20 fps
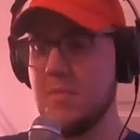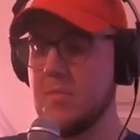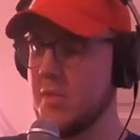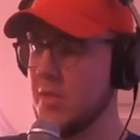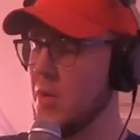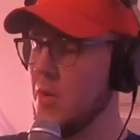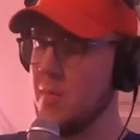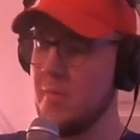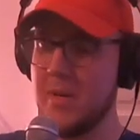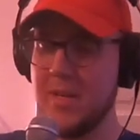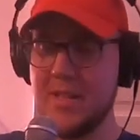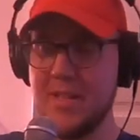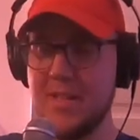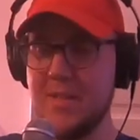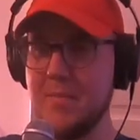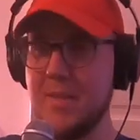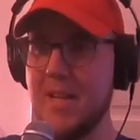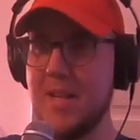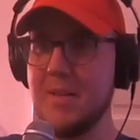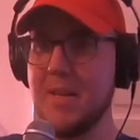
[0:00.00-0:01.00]
Um, it's going pretty
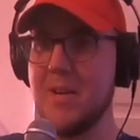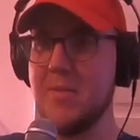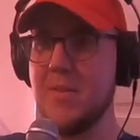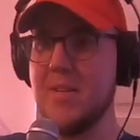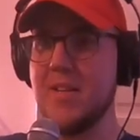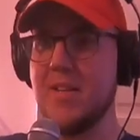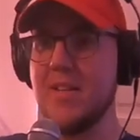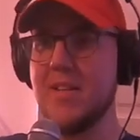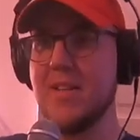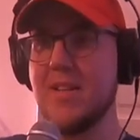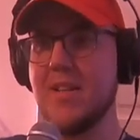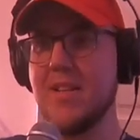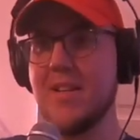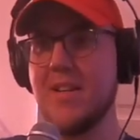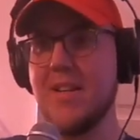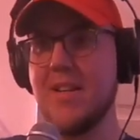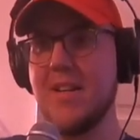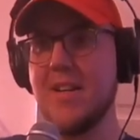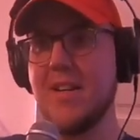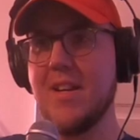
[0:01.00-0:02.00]
good, man. I can't How, wait.
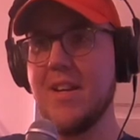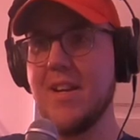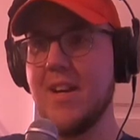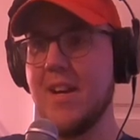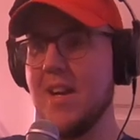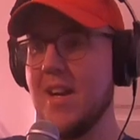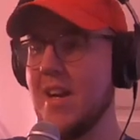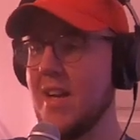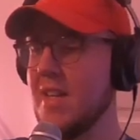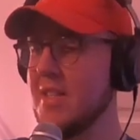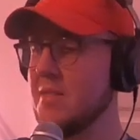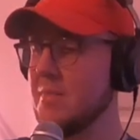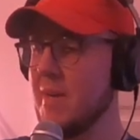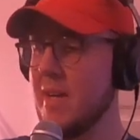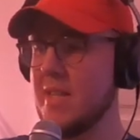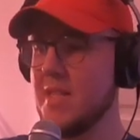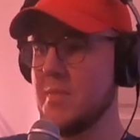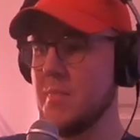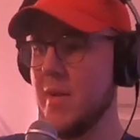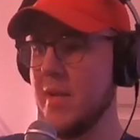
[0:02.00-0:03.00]
How's things been, man? It's
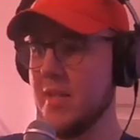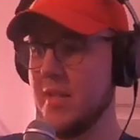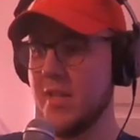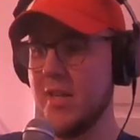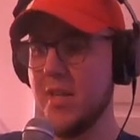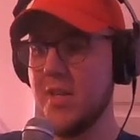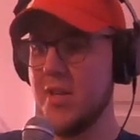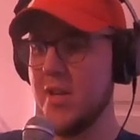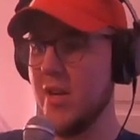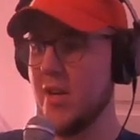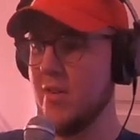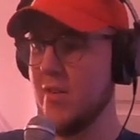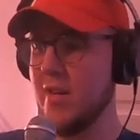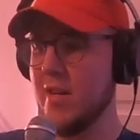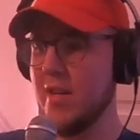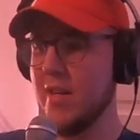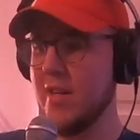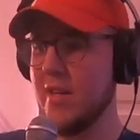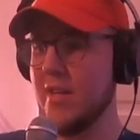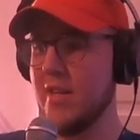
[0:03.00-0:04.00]
it's been good, you know.
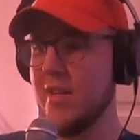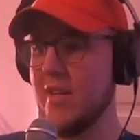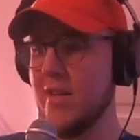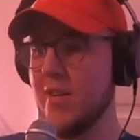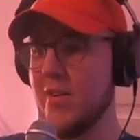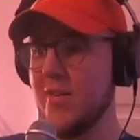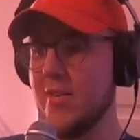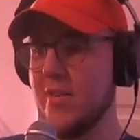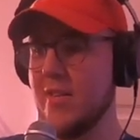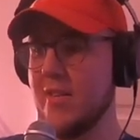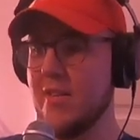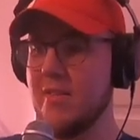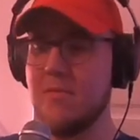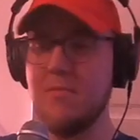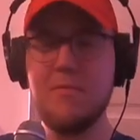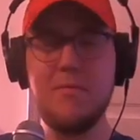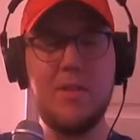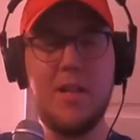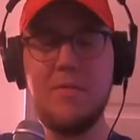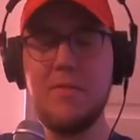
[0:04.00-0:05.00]
Uh, you know,
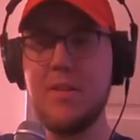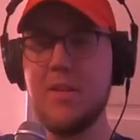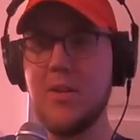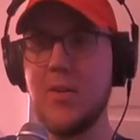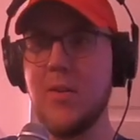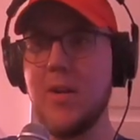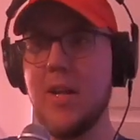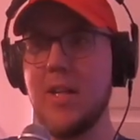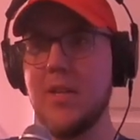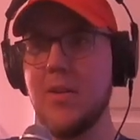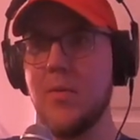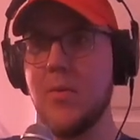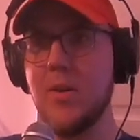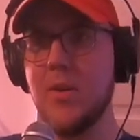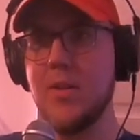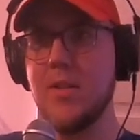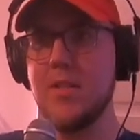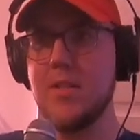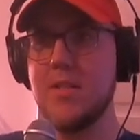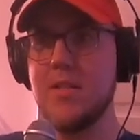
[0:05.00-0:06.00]
with everything going on in the
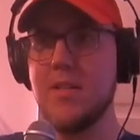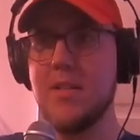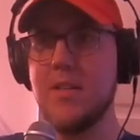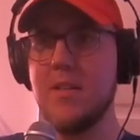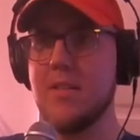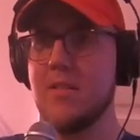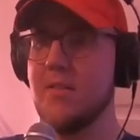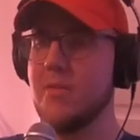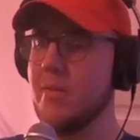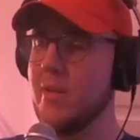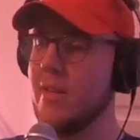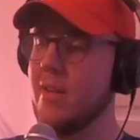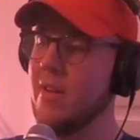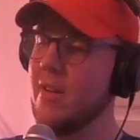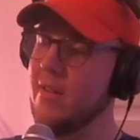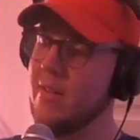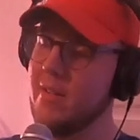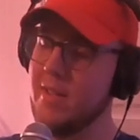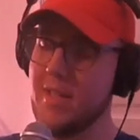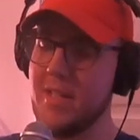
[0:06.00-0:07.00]
world, it's uh, we
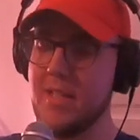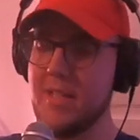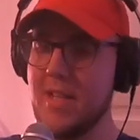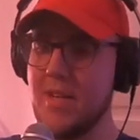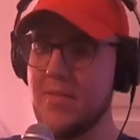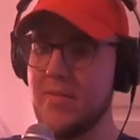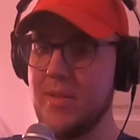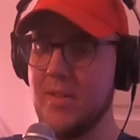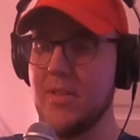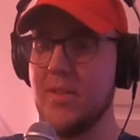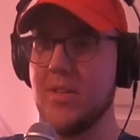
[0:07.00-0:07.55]
could definitely